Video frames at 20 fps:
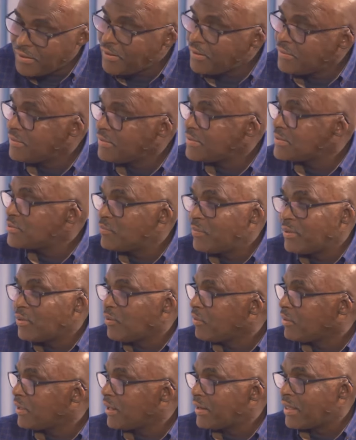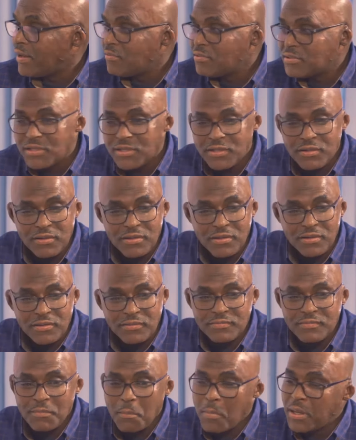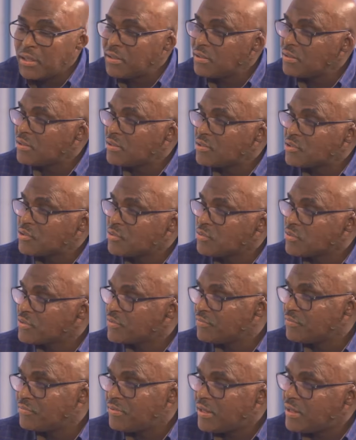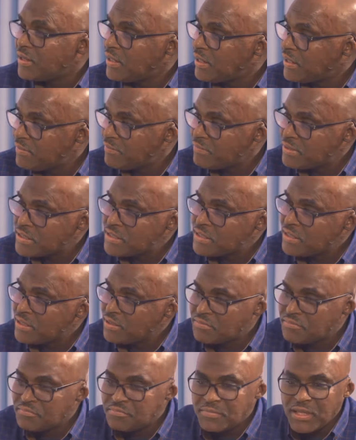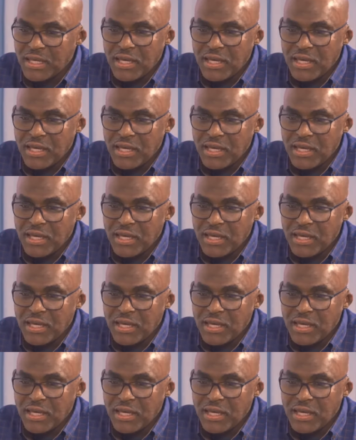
I didn't speak local language at all. My English was very limited.